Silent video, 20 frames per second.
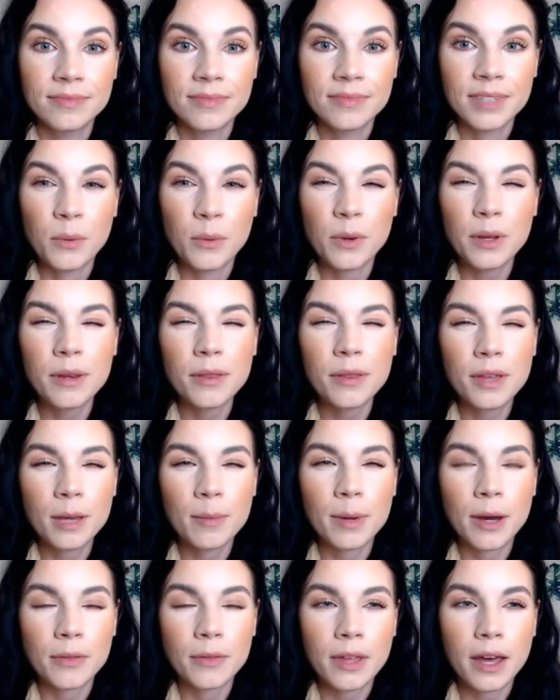I want you to think
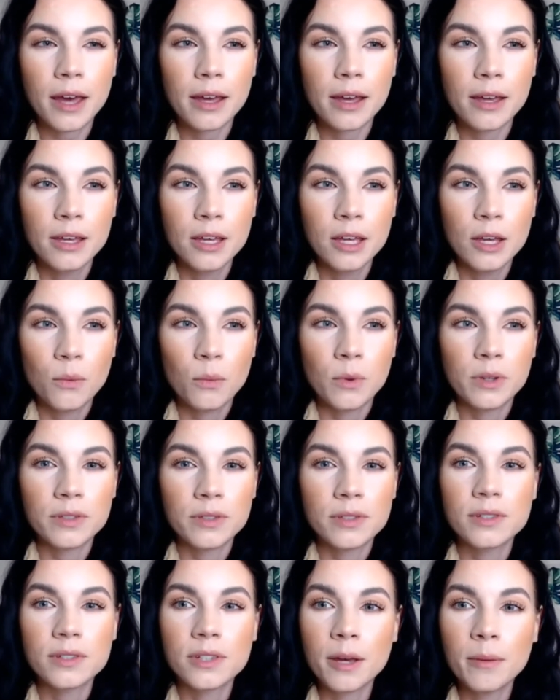about that. When
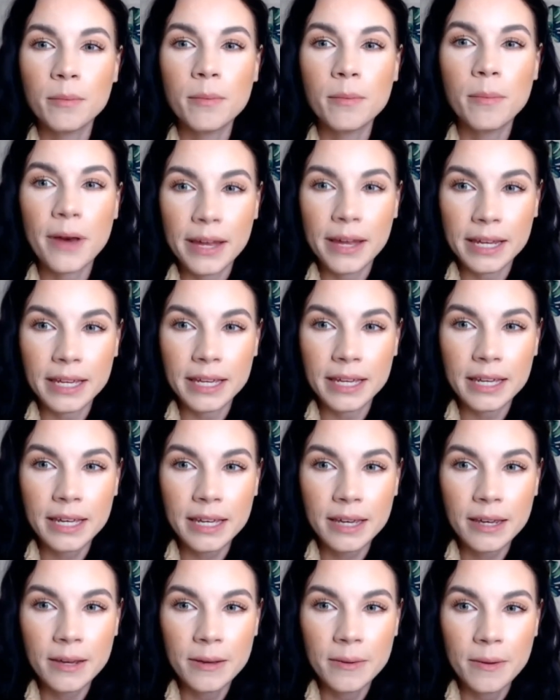
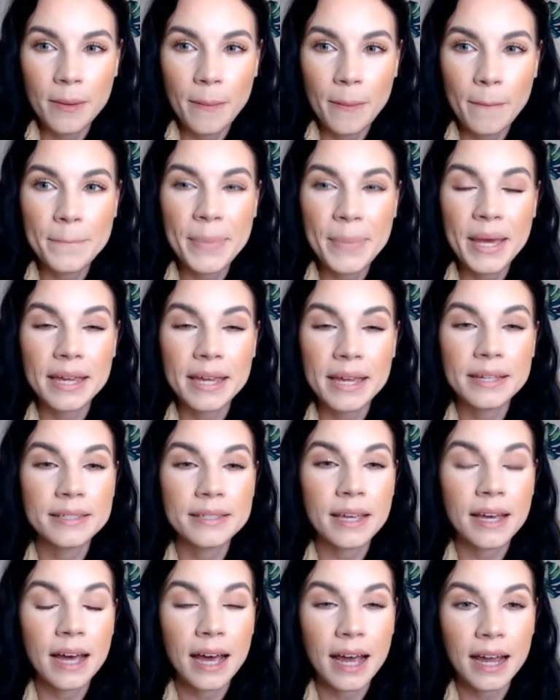somebody pays
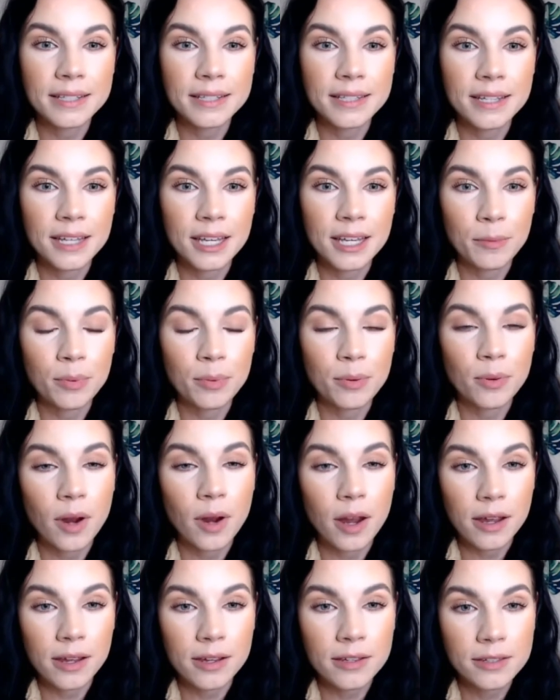a high ticket
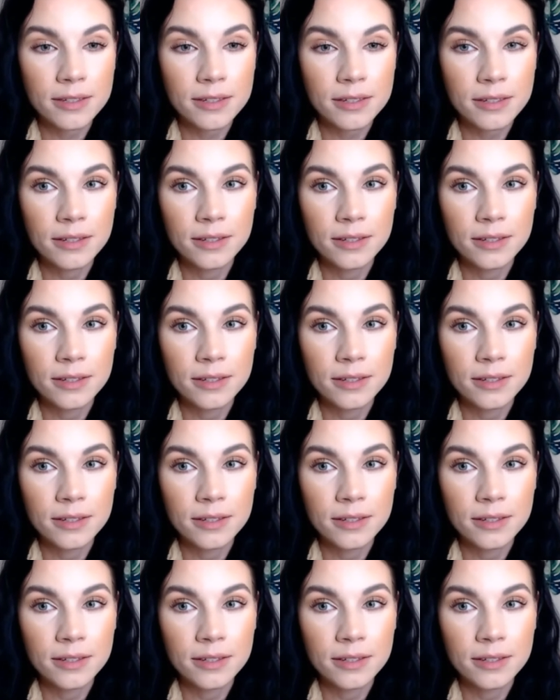price